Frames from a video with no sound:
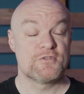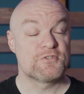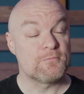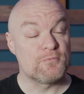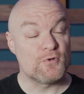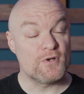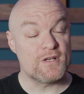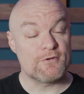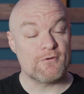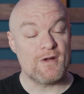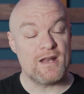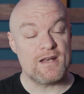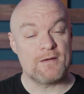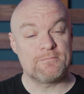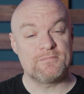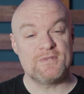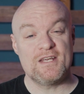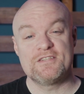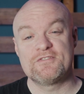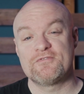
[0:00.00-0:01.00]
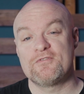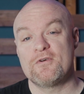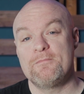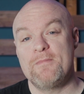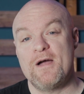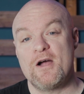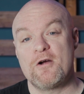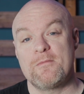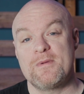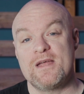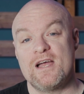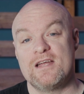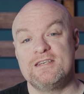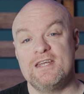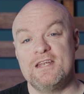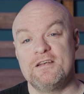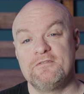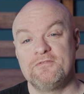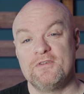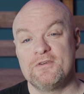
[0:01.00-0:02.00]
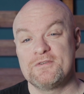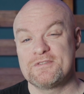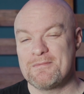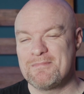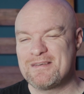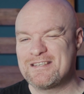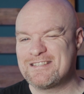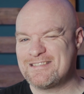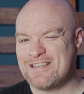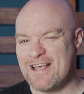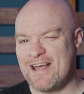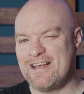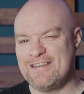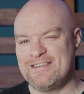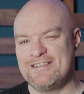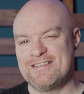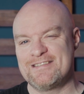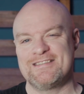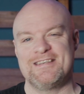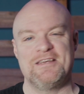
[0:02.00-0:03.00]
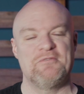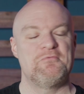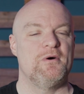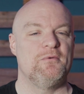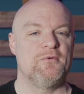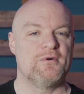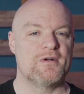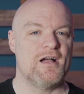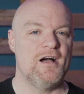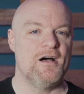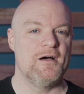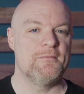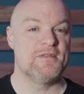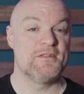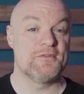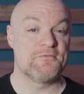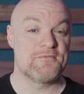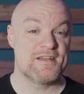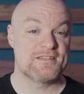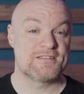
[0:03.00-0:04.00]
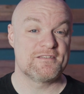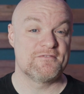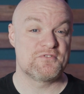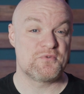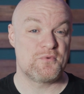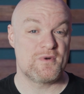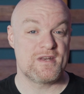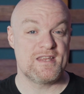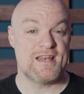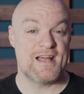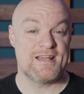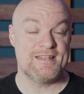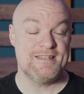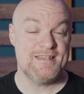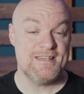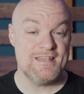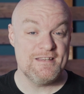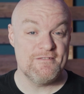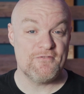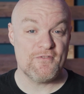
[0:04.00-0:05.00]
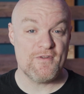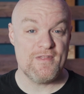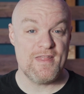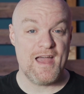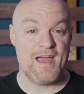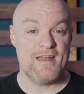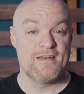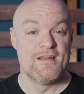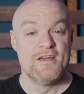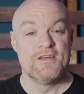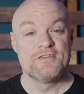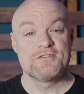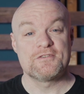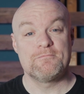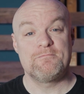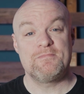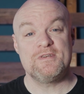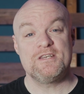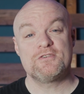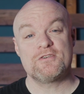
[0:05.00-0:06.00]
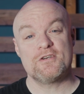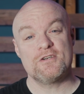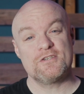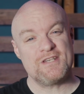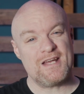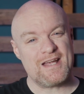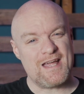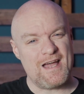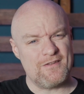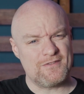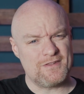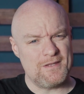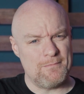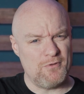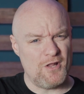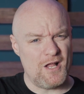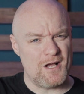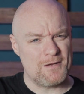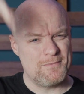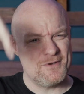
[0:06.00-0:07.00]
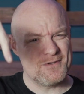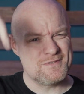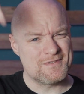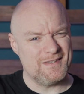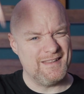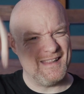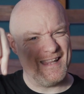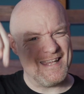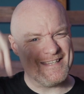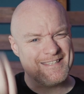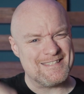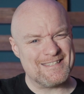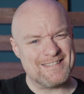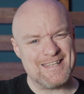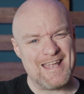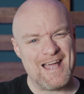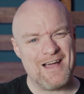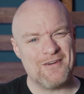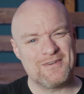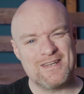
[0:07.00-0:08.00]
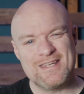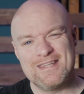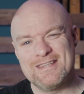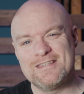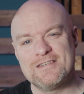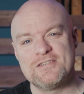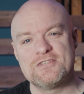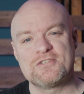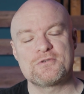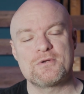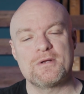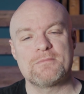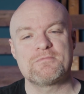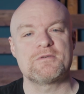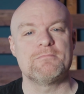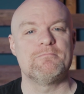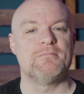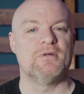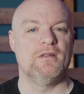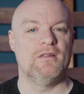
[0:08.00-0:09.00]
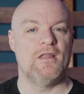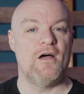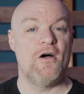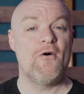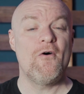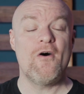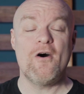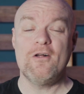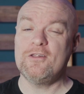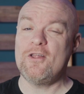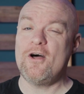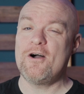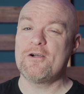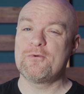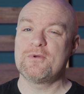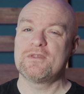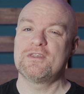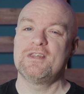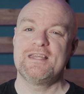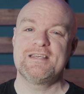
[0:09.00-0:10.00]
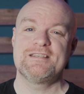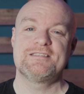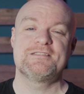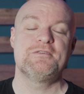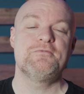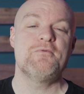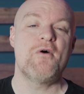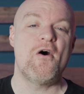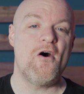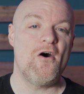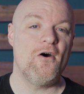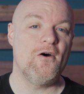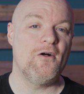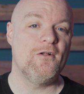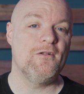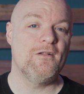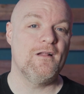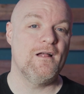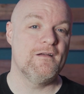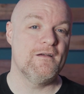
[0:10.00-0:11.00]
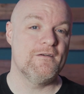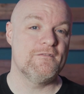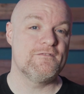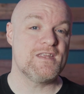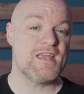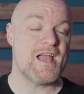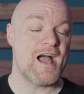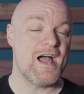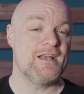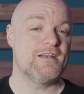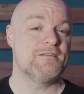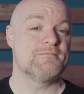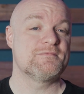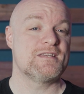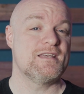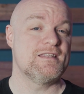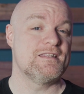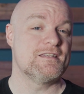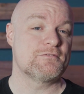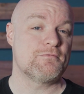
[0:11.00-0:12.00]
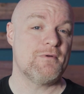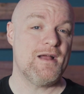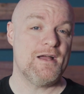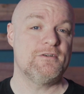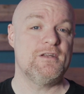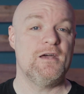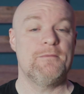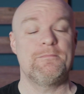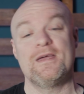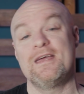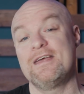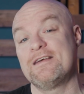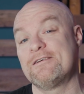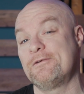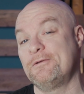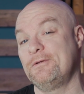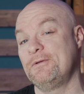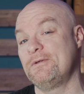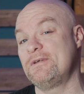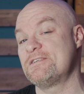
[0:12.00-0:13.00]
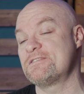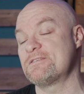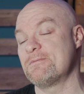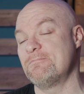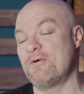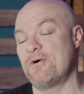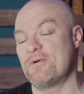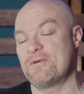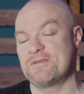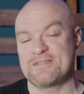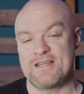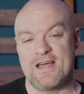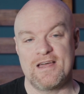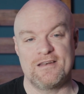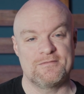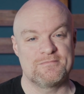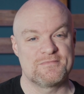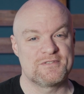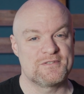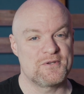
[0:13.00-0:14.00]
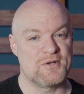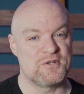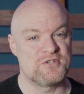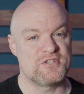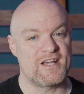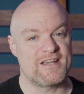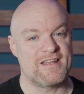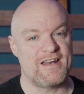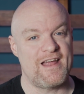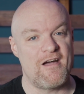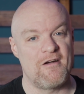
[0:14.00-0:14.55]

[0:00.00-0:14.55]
Those are pretty great updates for Power BI data flows. I'm excited to see what will come in the rest of 2019 for that. So be sure to check out the blog post links down in the description below, along with links to all of the items in this roundup, including some bonus items. So go check it